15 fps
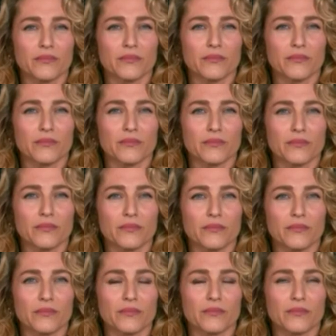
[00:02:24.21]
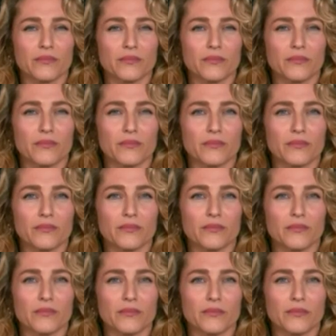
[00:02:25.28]

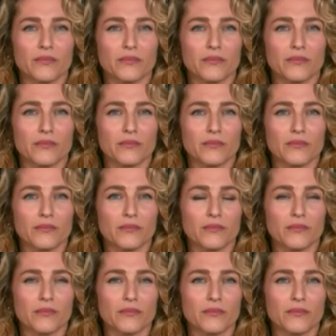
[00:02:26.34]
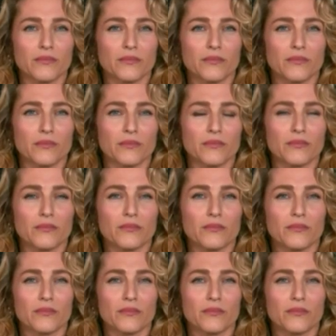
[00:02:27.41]

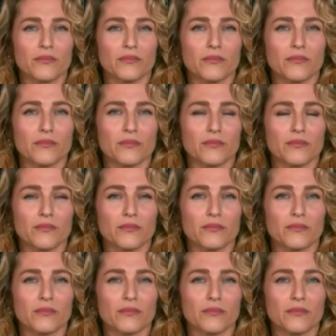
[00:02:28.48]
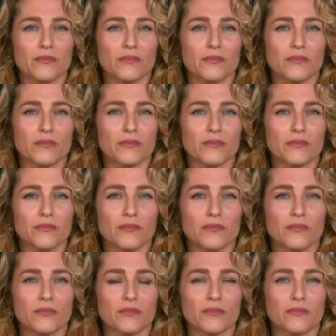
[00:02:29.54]

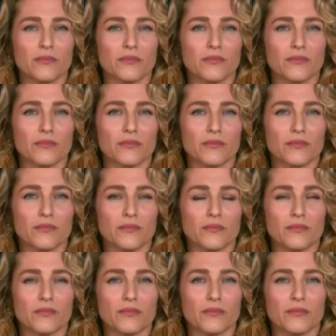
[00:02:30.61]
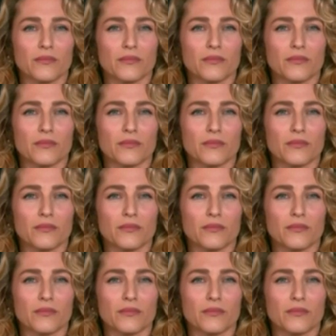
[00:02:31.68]
[no speech]